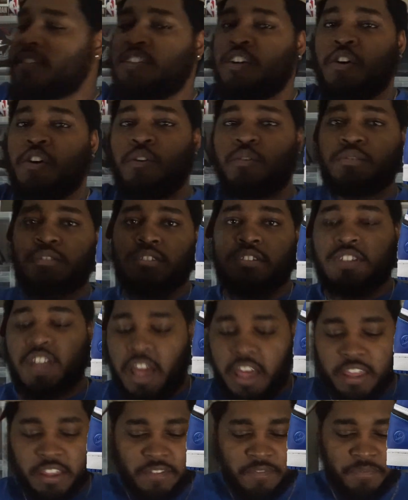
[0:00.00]
toe.
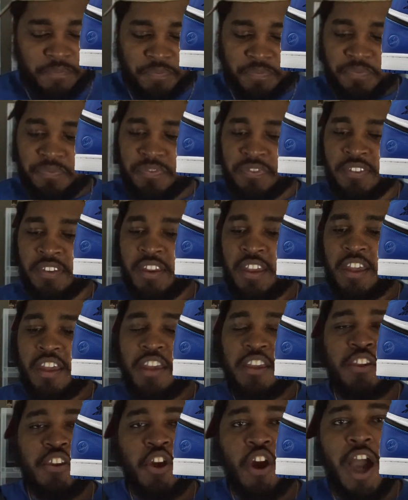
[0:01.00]
Like,
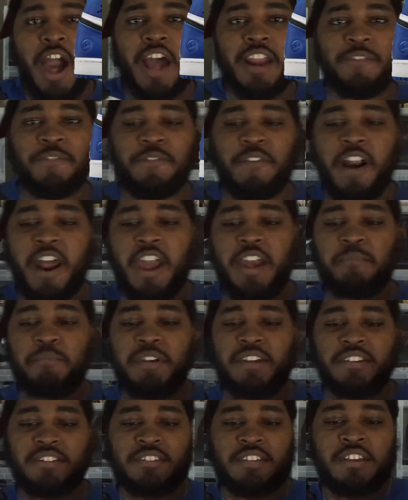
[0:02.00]
you know how the
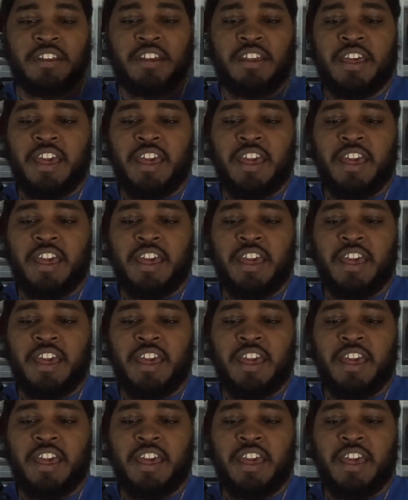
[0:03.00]
fragments